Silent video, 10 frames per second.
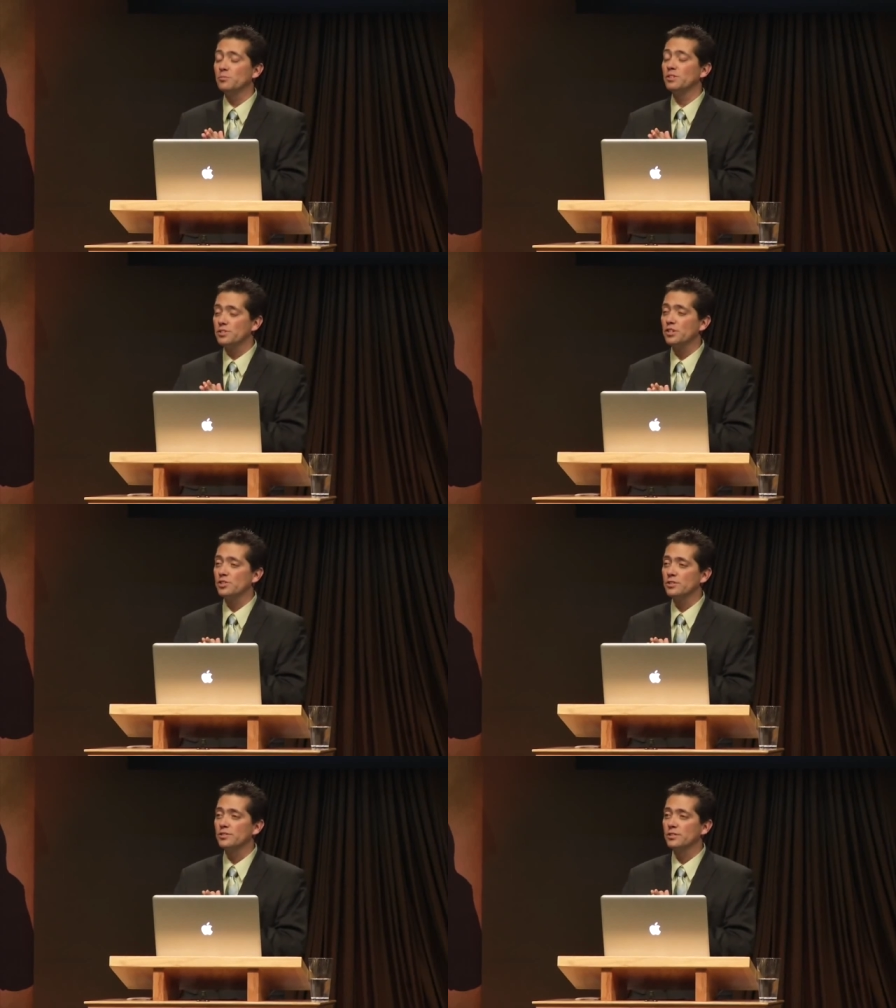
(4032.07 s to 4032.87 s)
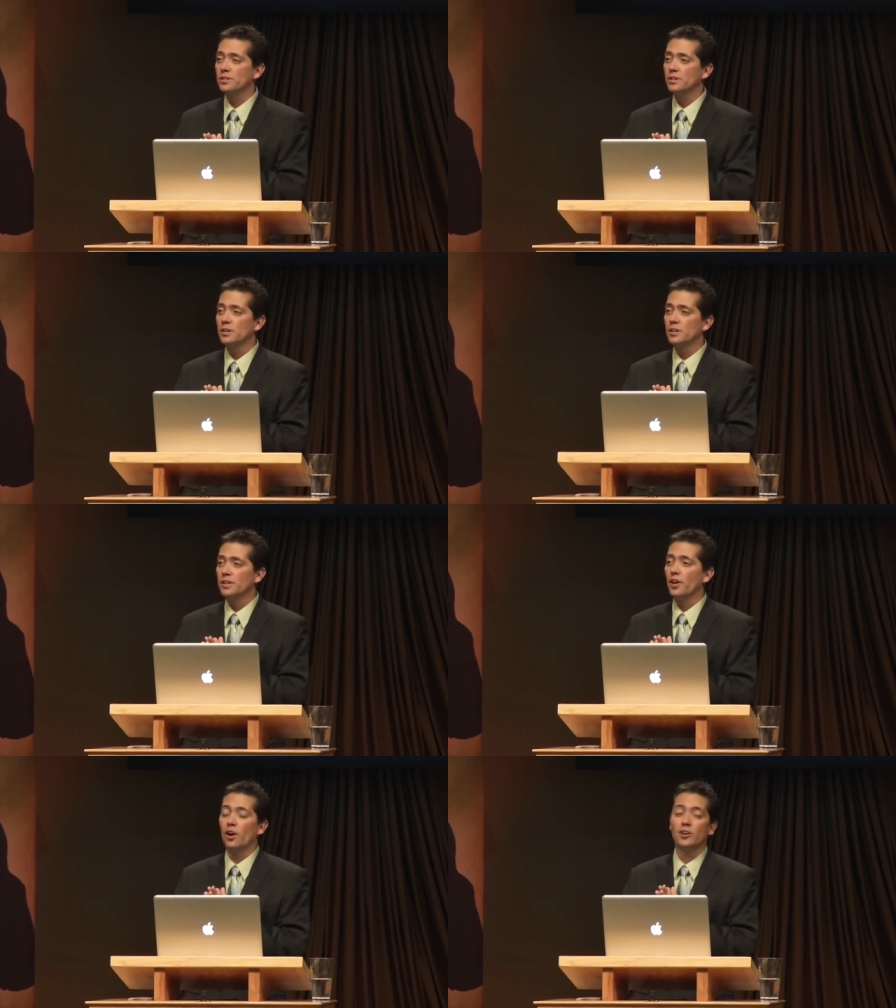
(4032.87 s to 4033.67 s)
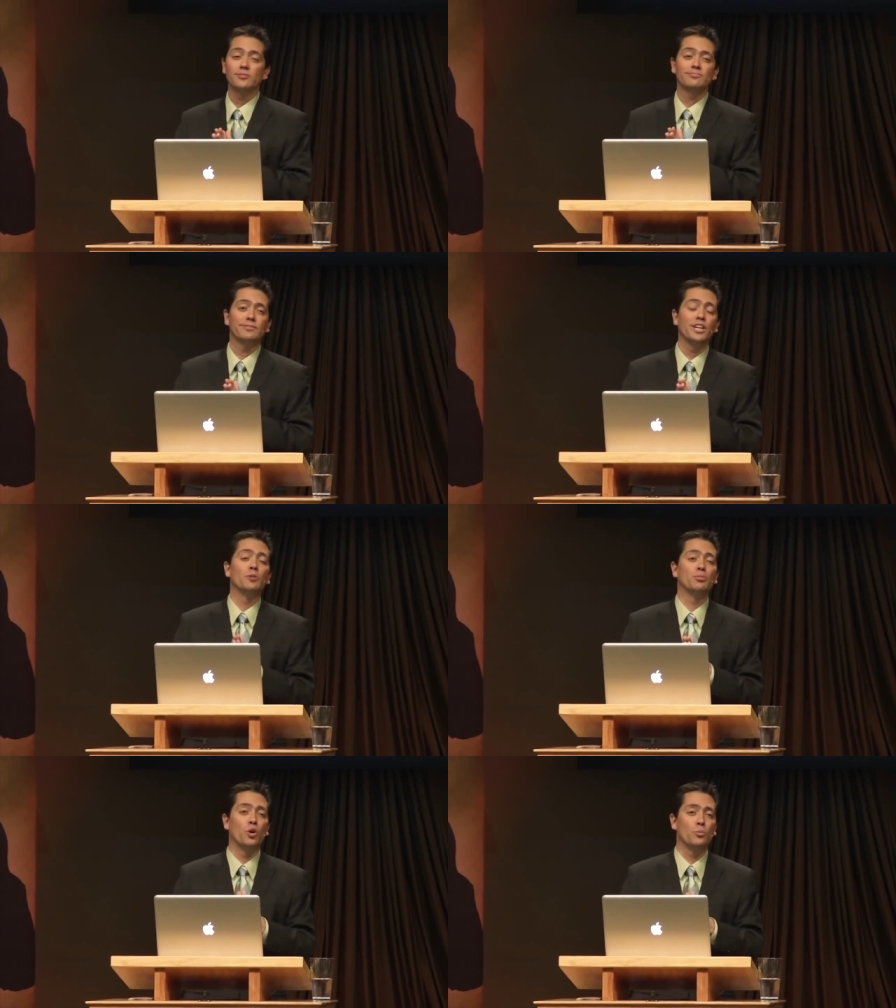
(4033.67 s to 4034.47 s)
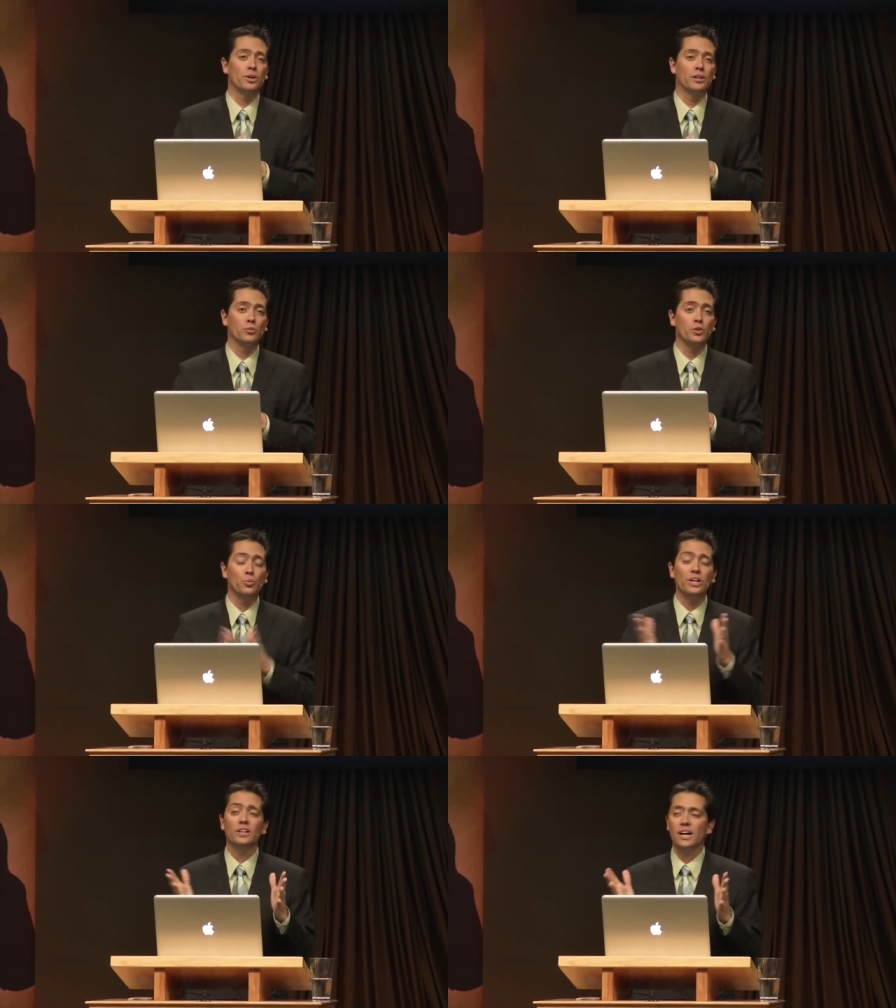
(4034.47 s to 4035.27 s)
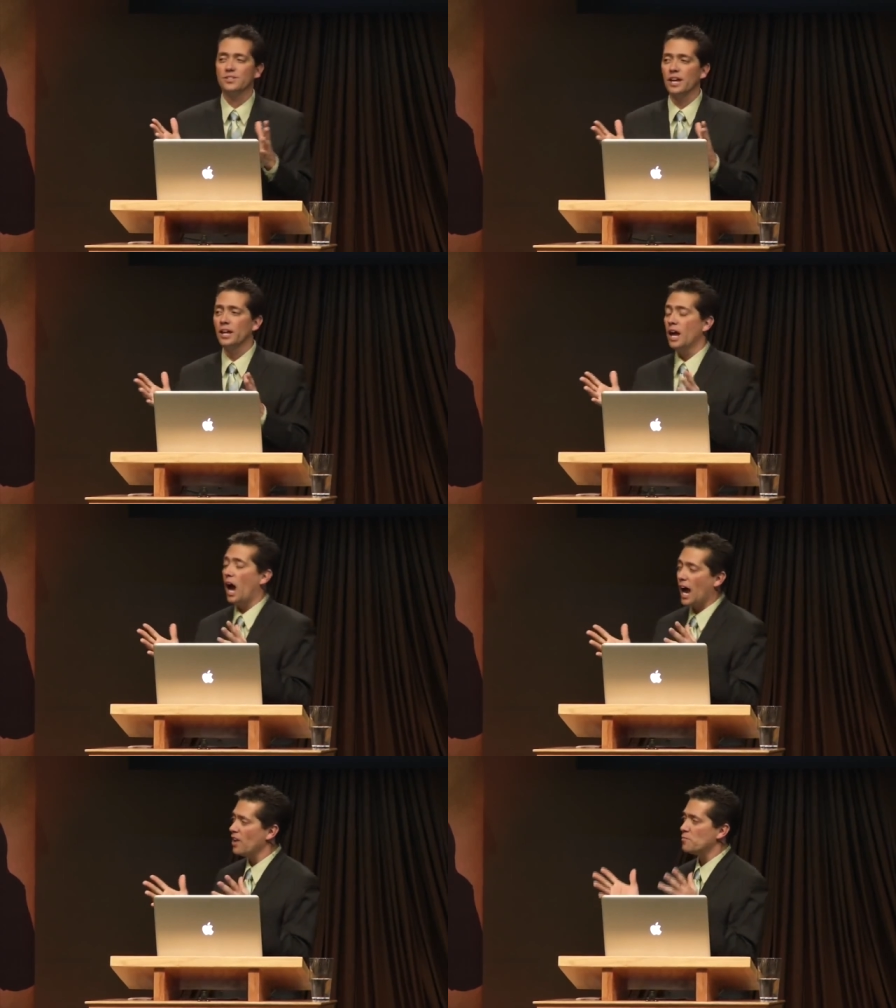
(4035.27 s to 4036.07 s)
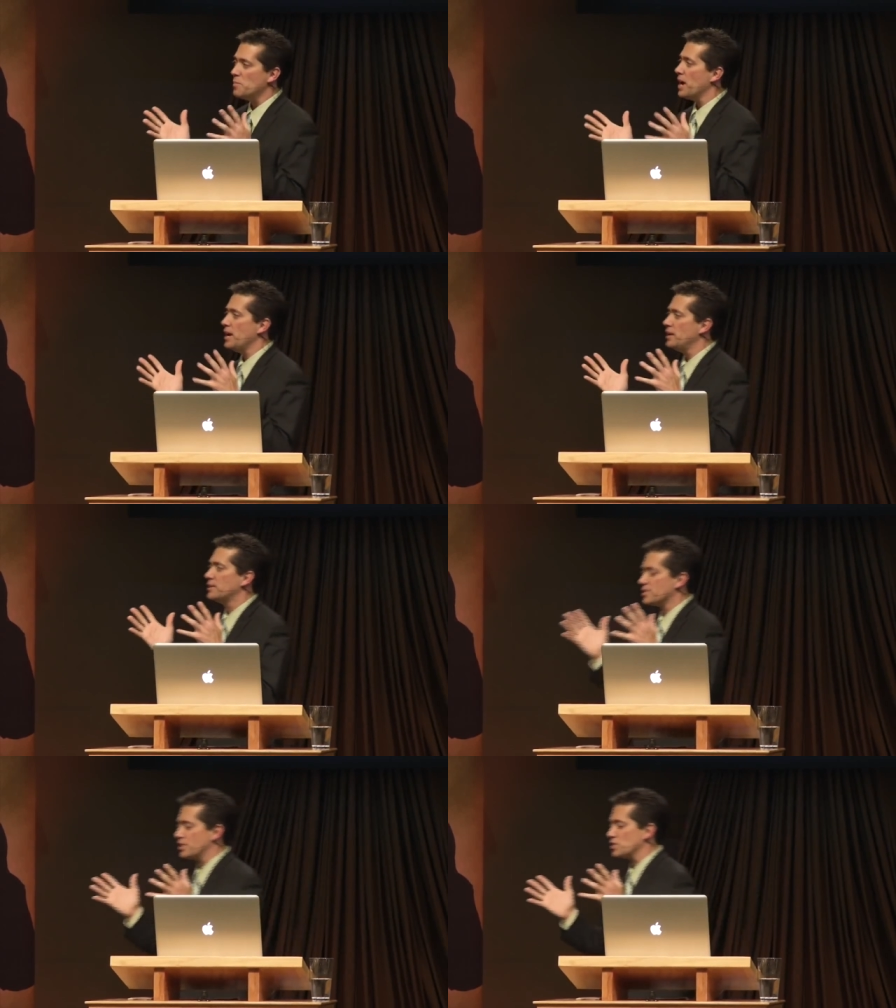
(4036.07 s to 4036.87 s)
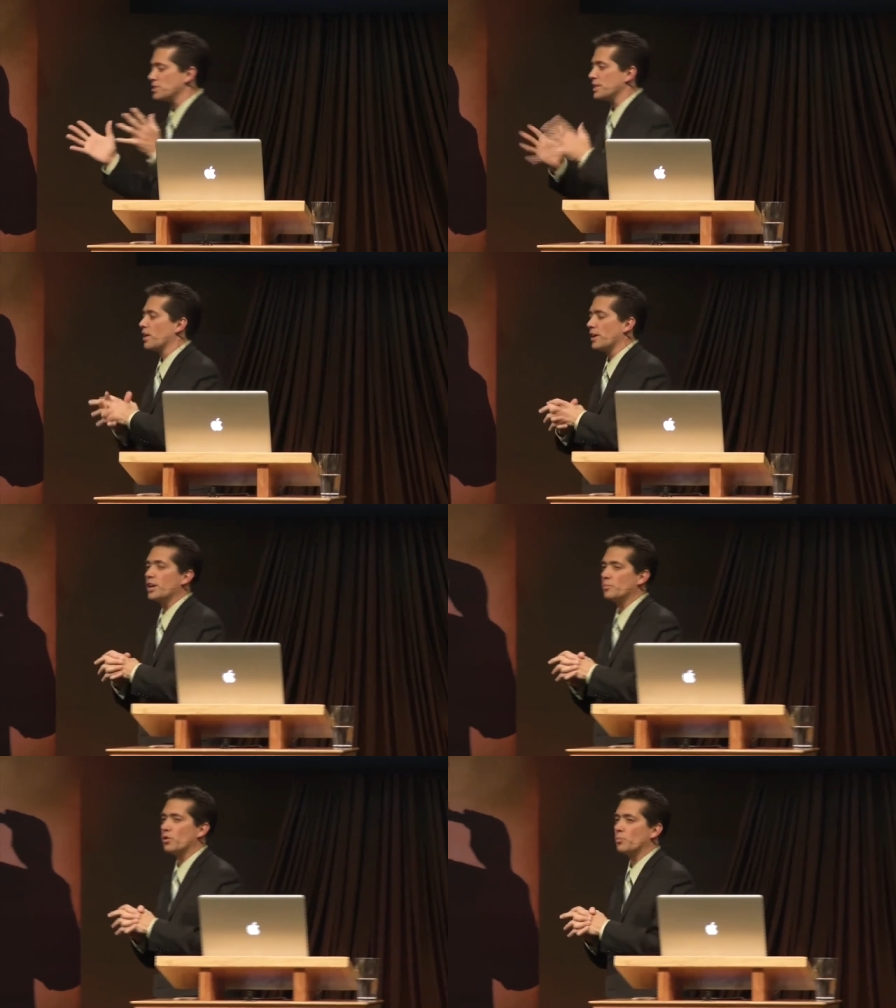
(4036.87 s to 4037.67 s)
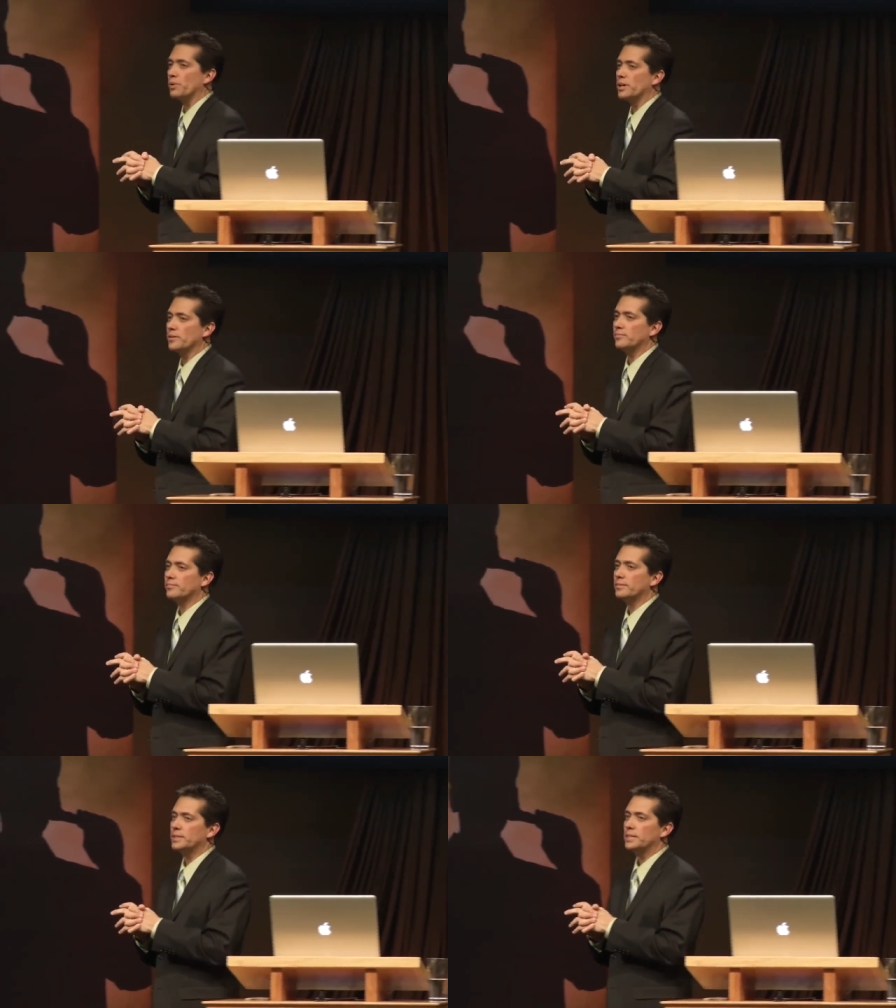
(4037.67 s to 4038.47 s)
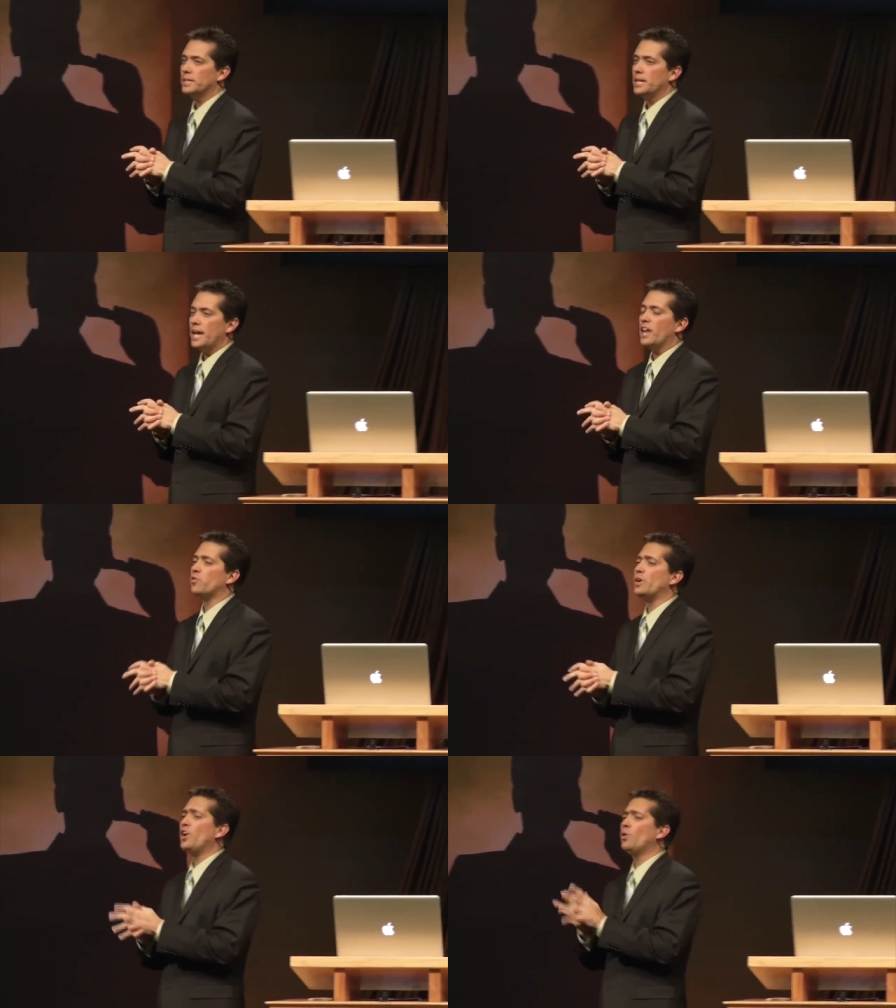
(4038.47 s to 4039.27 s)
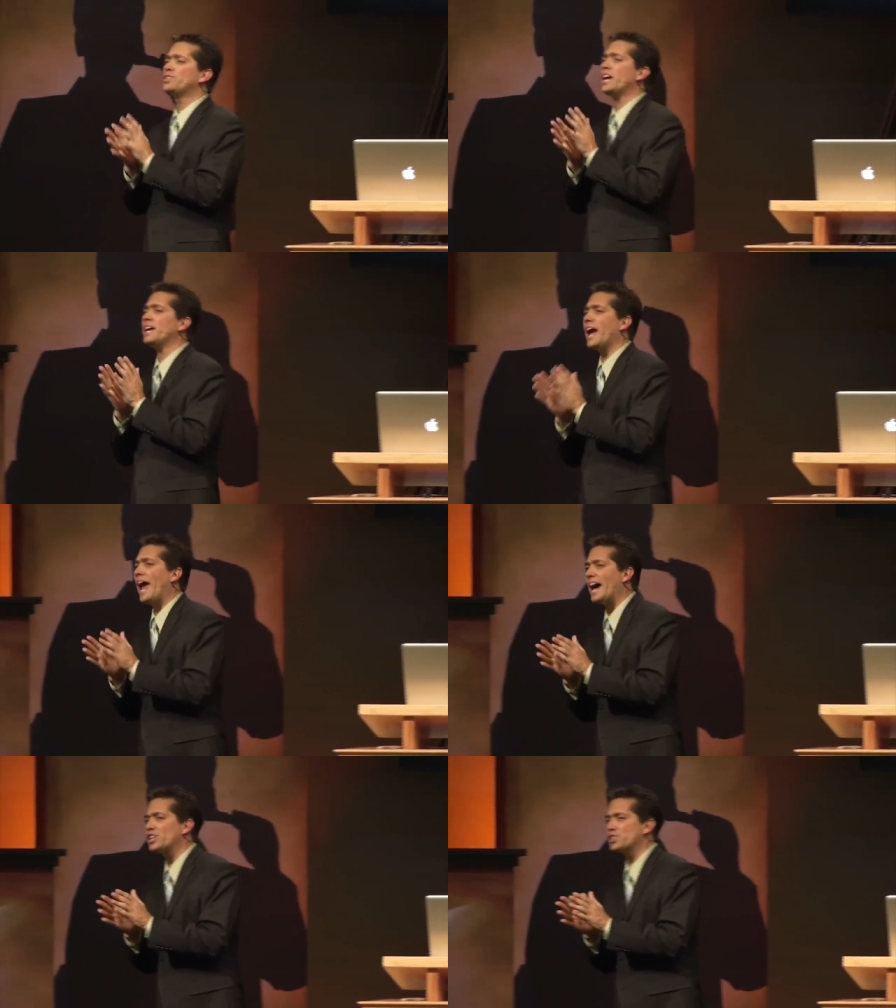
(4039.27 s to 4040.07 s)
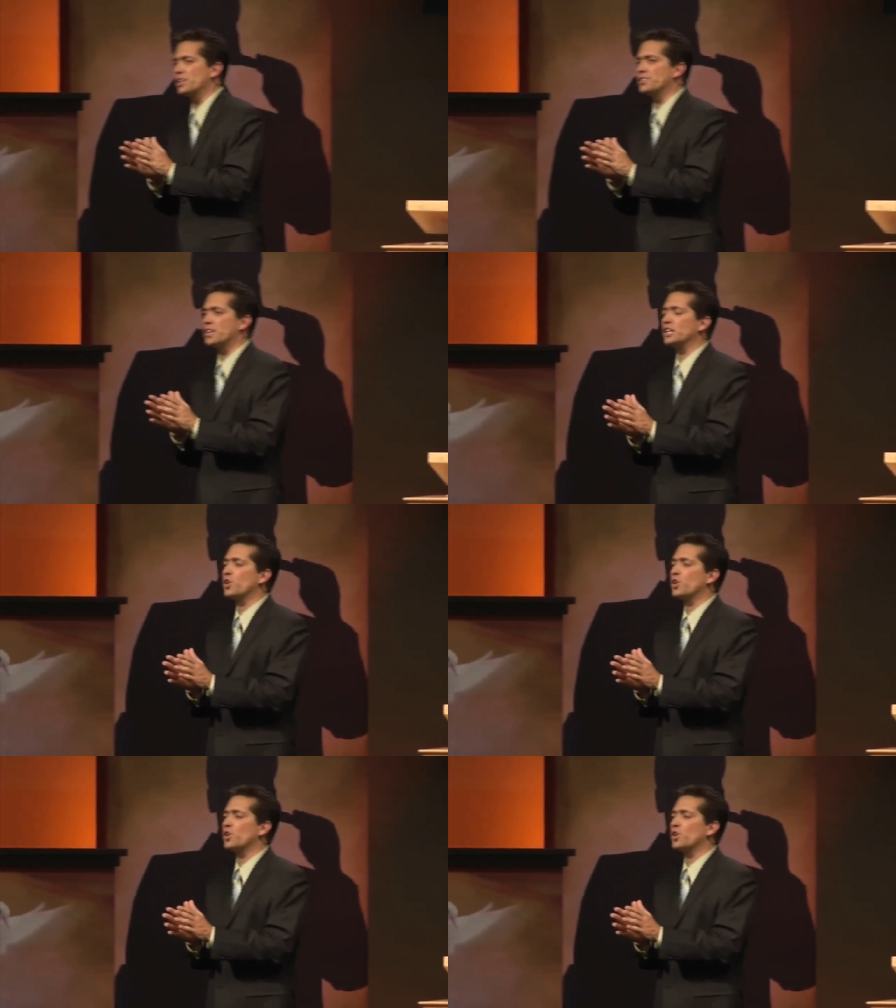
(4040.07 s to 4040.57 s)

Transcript: some decisions that are inappropriate, we realize that I have made decisions that are inappropriate. And if we don't take action and say,